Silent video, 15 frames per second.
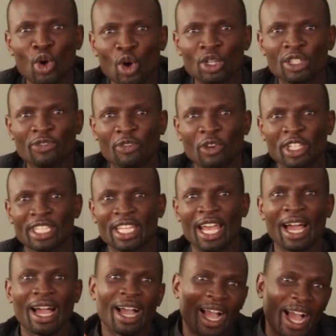known for
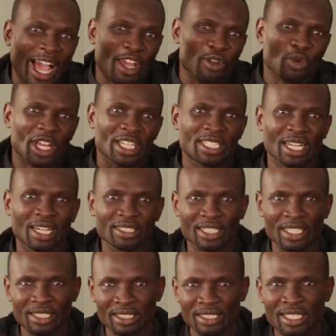their high rental
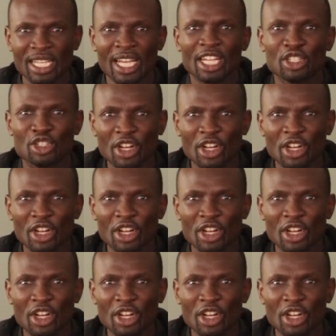yields